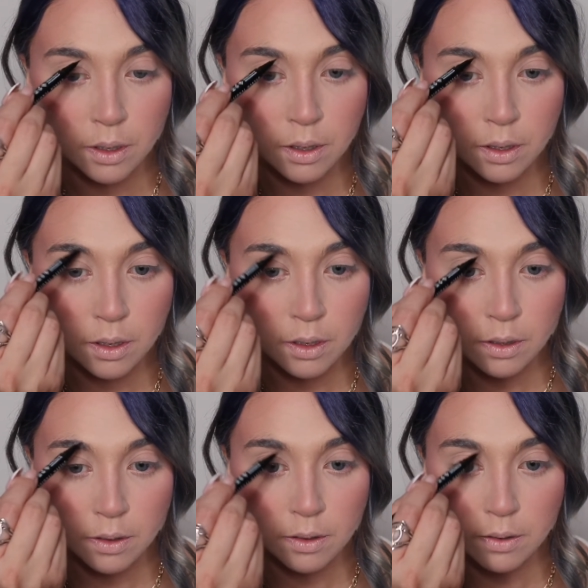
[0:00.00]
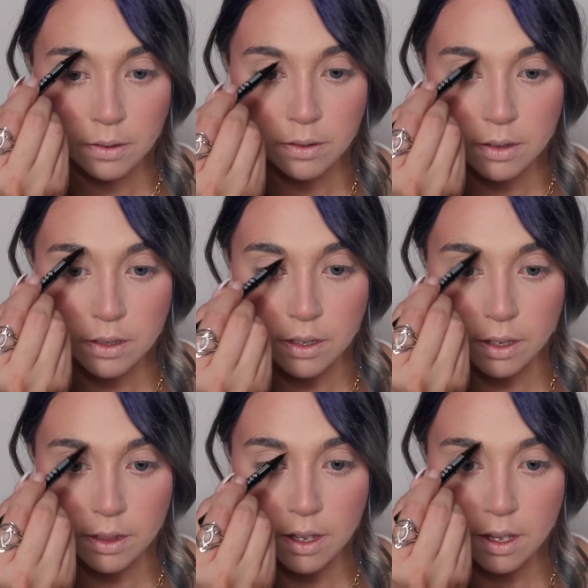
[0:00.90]
Just
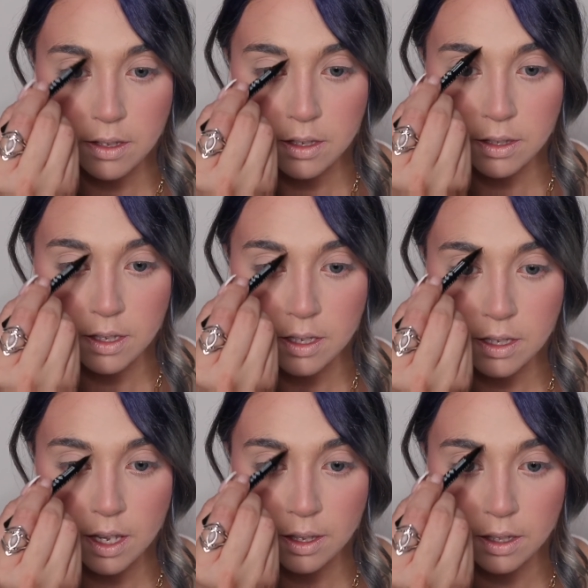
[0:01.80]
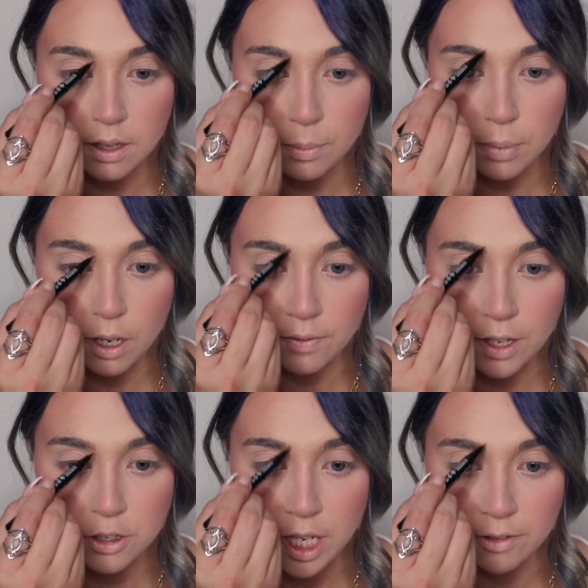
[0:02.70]
like that. This is like the
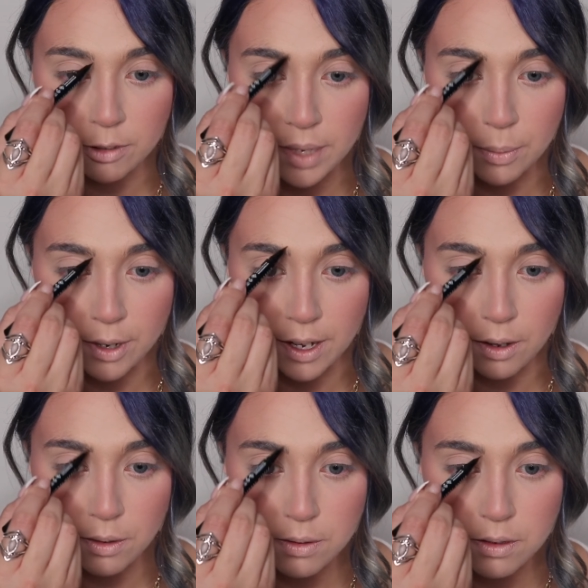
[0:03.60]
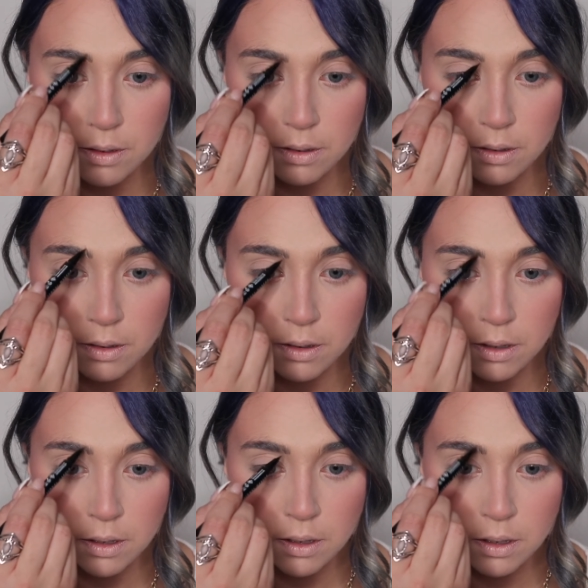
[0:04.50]
perfect shade for my brows.
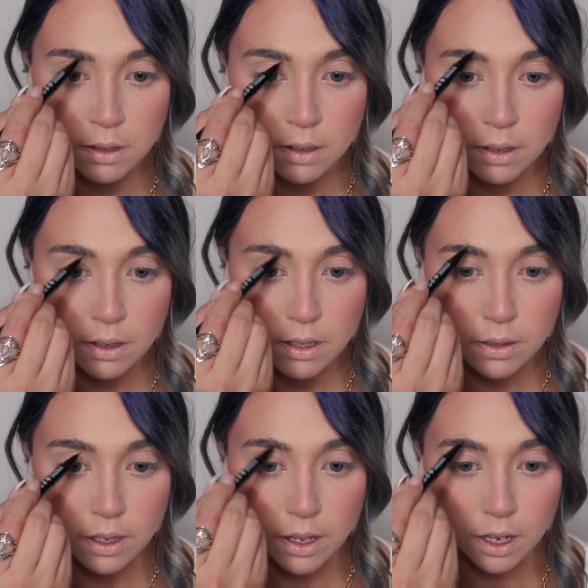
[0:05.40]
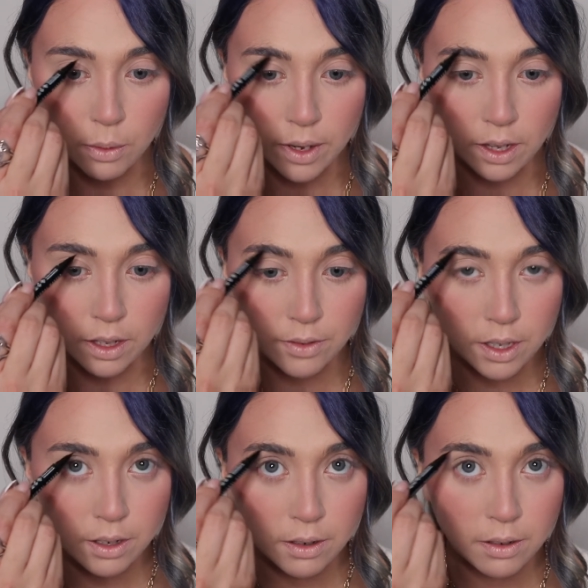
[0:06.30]
It's kind of why I love it.